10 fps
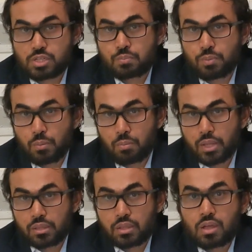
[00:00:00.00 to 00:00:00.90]
per month,
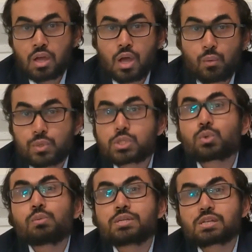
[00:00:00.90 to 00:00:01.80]
which will be
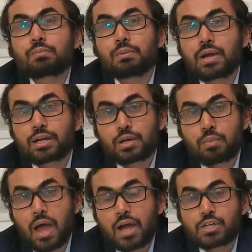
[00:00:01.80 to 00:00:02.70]
supplemented by
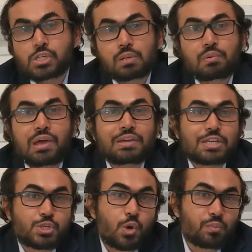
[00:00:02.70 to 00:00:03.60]
additional 5 kg
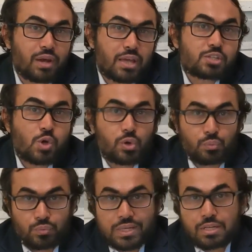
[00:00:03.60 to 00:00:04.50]
of rice or
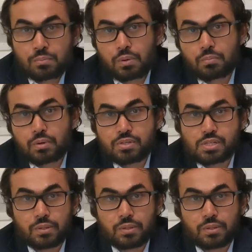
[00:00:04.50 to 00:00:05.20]
wheat per person